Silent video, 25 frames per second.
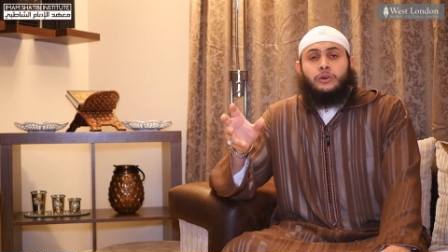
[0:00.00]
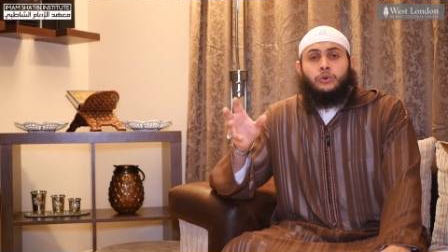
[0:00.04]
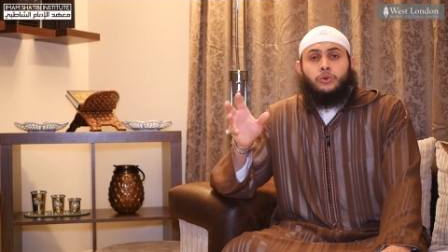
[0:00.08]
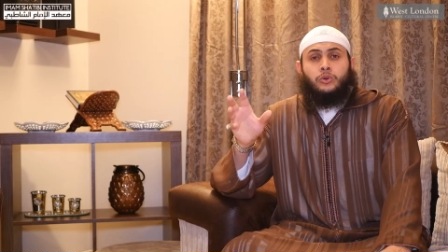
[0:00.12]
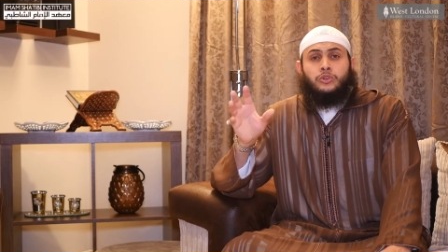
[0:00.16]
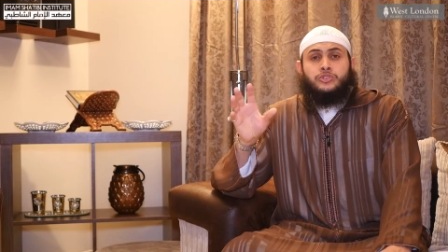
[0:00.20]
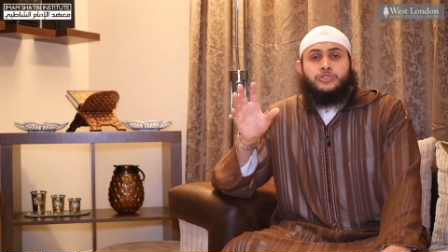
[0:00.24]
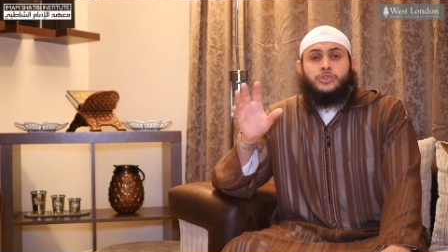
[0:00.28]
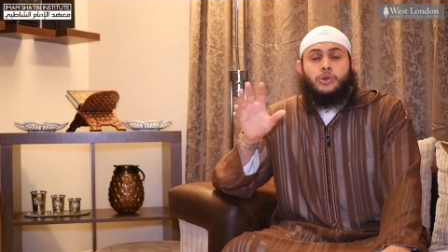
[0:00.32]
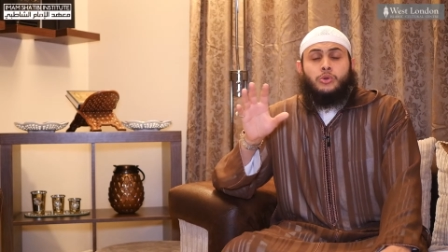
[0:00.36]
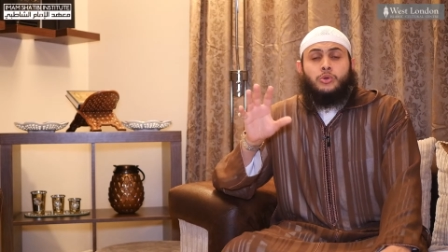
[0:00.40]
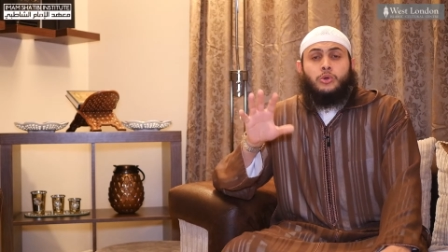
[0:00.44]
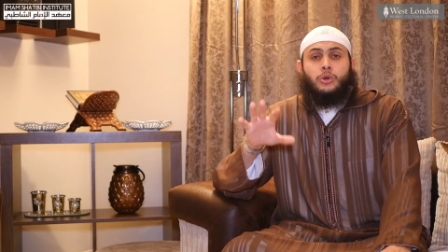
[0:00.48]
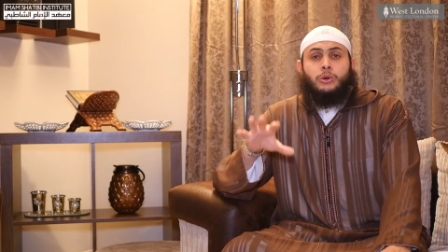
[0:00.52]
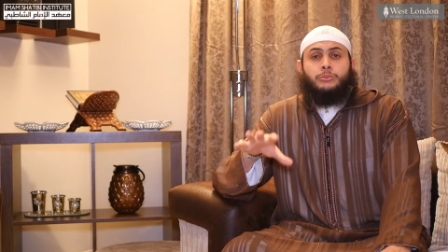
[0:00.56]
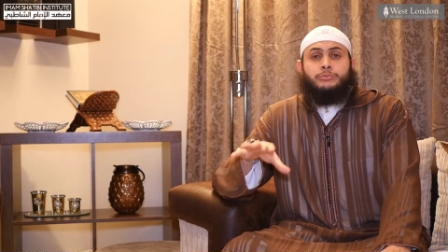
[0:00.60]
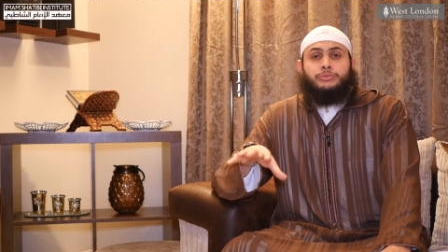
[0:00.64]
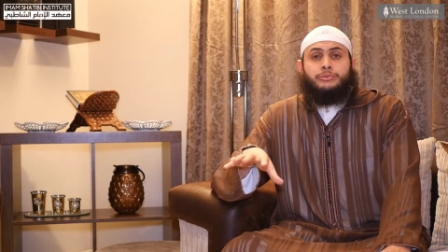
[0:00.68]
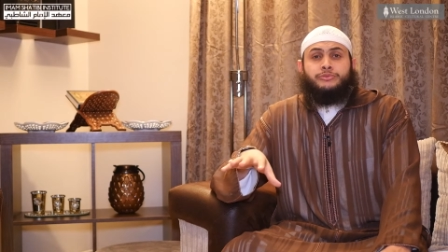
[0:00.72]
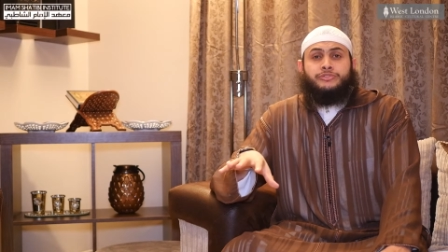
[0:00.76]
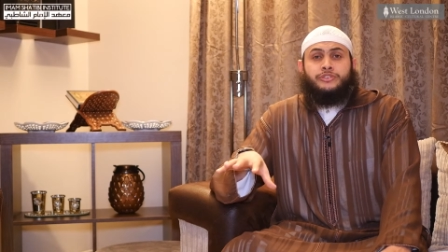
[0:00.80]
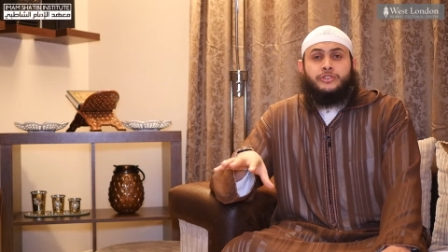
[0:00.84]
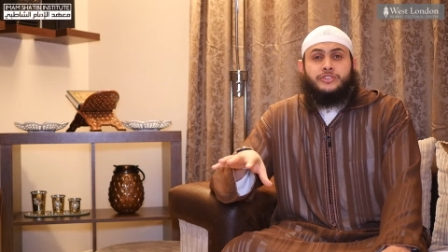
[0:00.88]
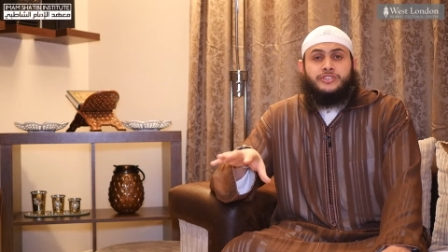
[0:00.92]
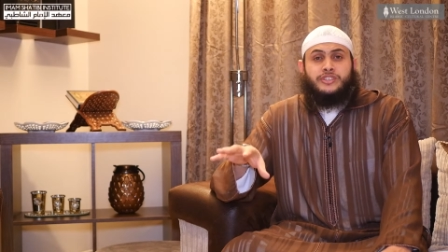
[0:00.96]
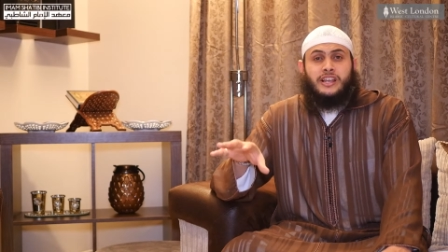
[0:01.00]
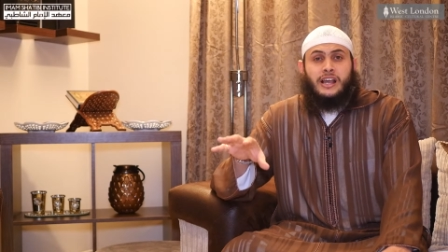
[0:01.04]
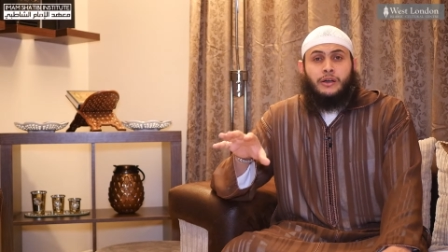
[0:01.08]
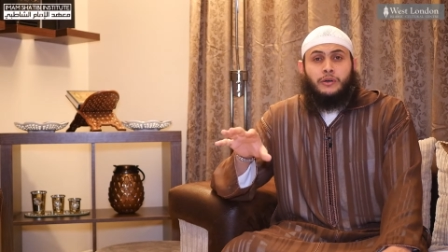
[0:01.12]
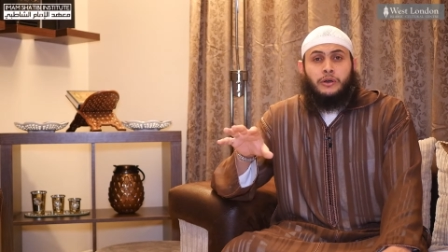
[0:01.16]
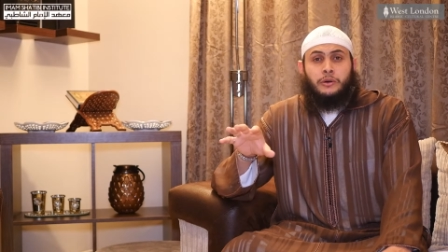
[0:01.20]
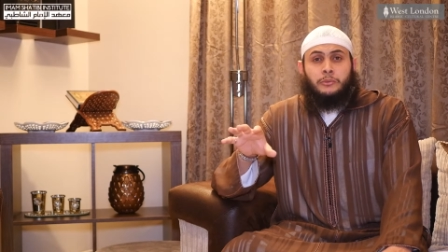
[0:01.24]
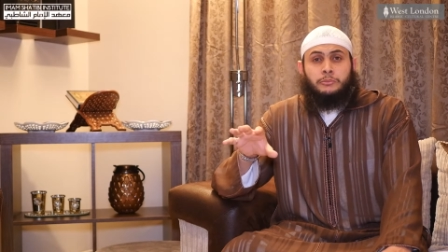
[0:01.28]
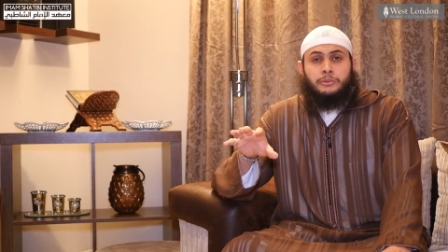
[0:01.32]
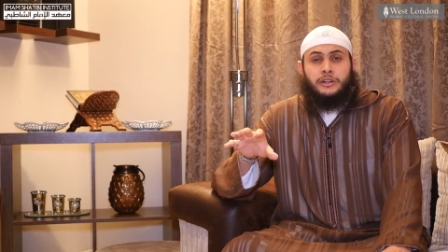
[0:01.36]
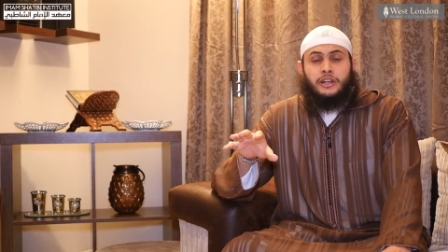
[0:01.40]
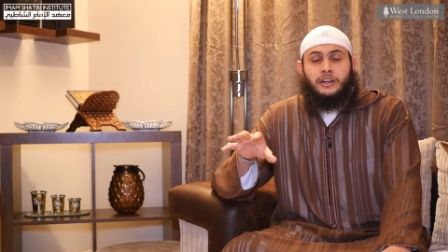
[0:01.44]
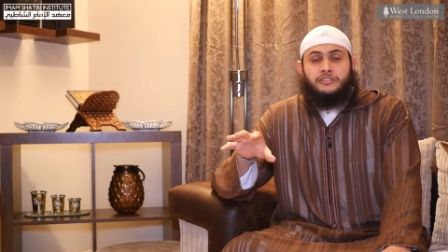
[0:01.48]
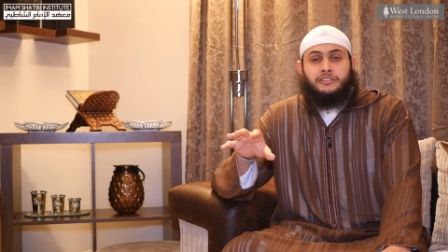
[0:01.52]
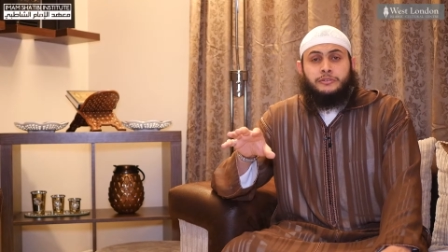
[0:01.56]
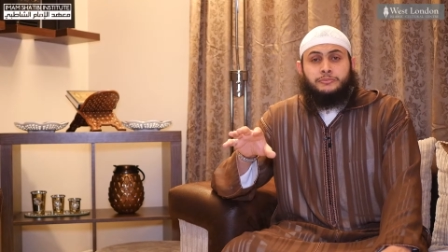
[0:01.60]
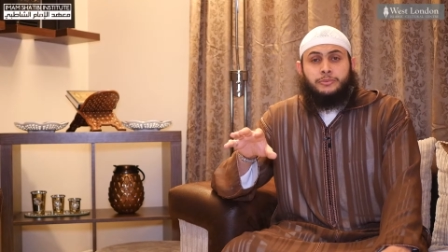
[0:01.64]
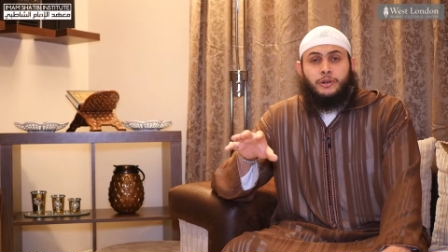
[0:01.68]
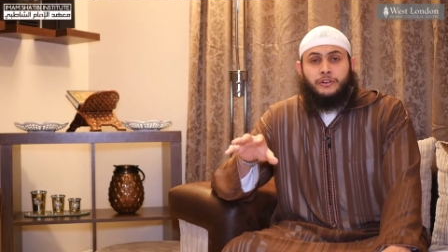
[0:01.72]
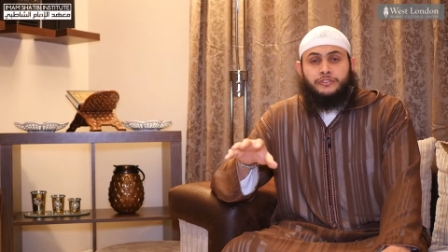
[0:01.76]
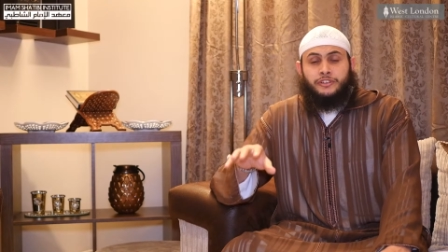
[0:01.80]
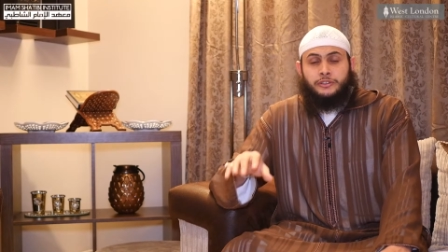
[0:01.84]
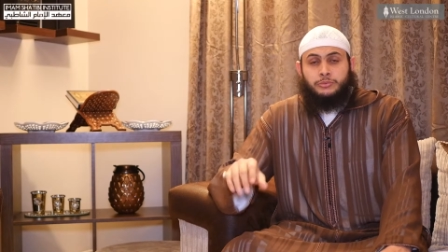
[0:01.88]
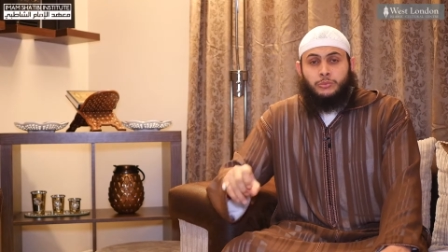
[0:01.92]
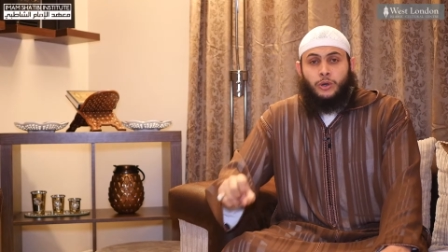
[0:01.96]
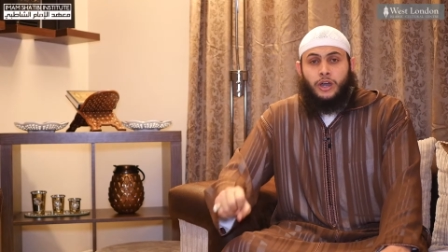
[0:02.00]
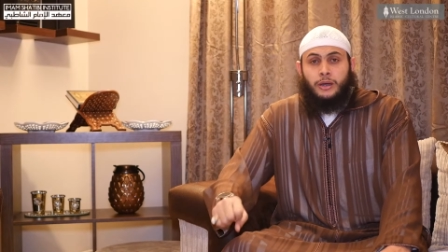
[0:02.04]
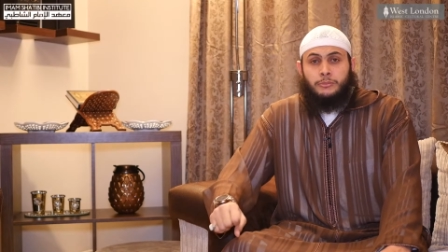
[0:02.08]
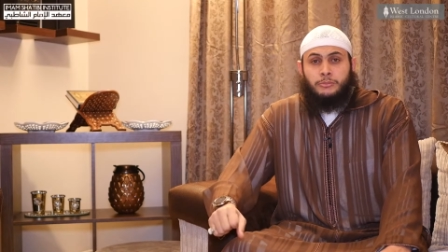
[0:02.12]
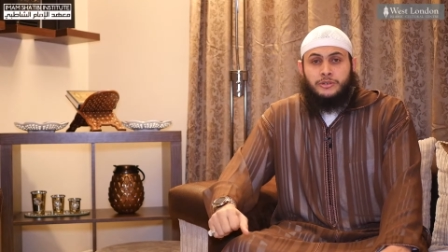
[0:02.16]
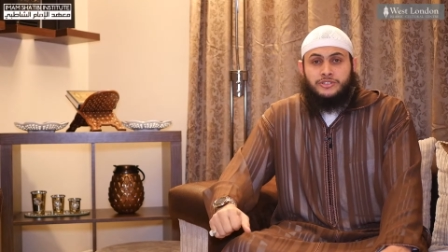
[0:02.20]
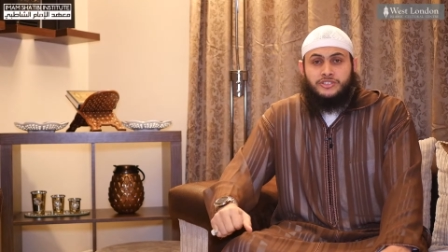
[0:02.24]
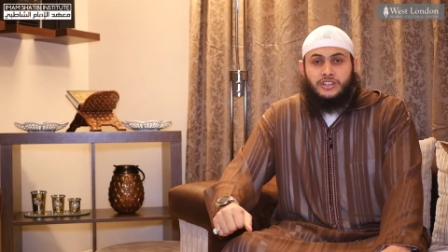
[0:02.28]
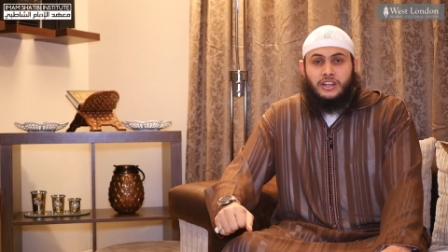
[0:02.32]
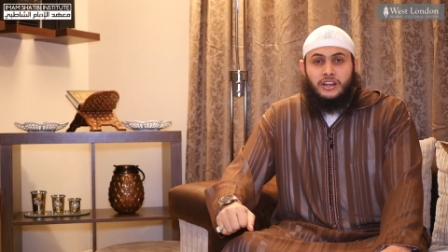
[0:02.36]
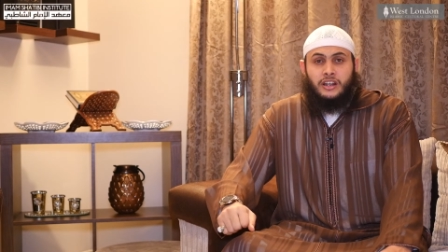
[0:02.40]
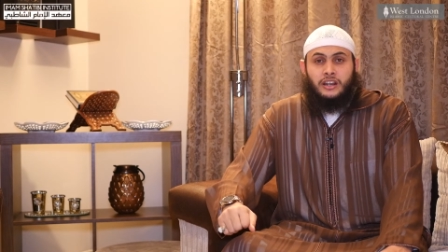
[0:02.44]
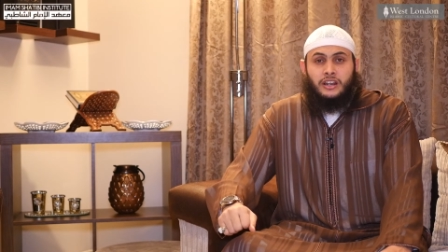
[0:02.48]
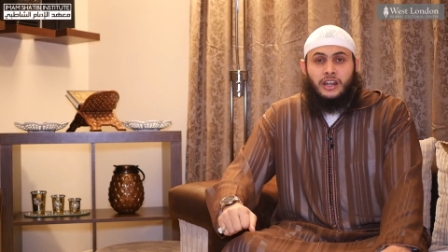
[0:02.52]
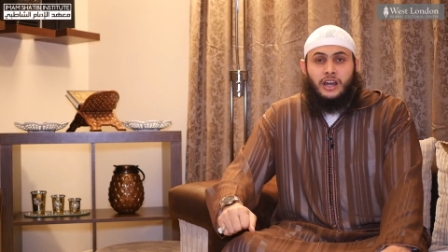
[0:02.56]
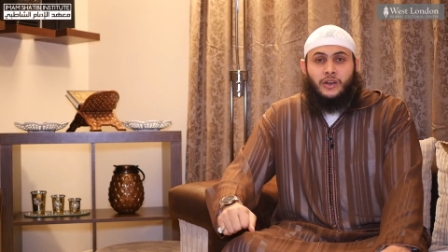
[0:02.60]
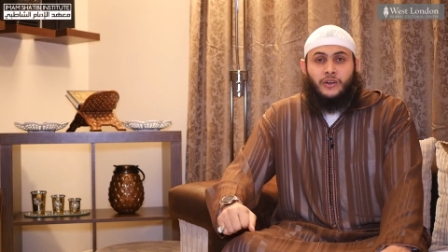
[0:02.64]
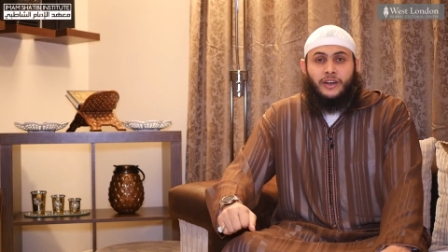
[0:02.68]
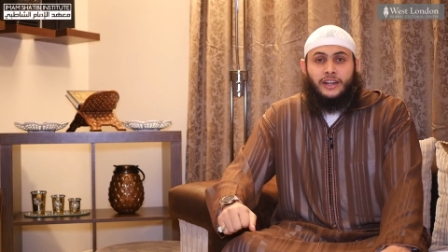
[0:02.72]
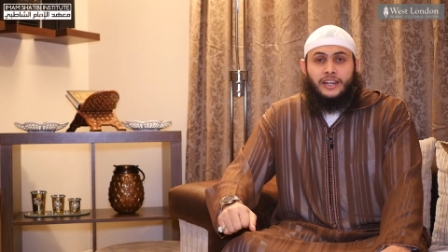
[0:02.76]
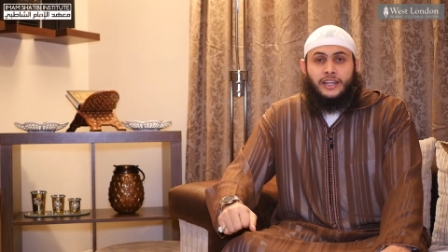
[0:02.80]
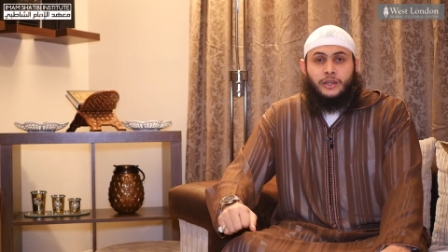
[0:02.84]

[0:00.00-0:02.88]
also comforts our beloved Prophet Muhammad sallallahu